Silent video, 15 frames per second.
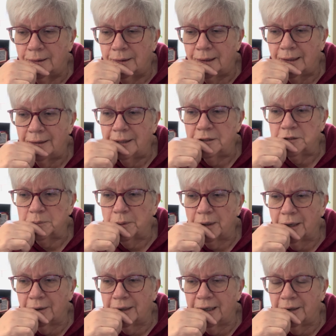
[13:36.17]
and then just bring
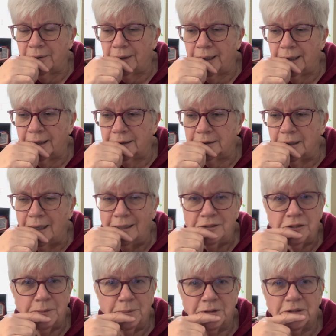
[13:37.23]
our carry-on.
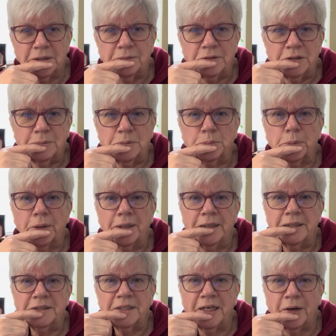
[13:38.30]
Jim doesn't. Jim's bringing
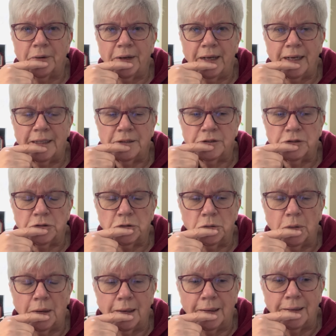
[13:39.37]
his carry-on
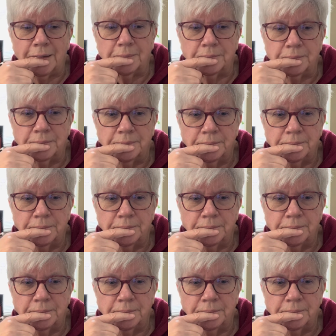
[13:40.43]
to um,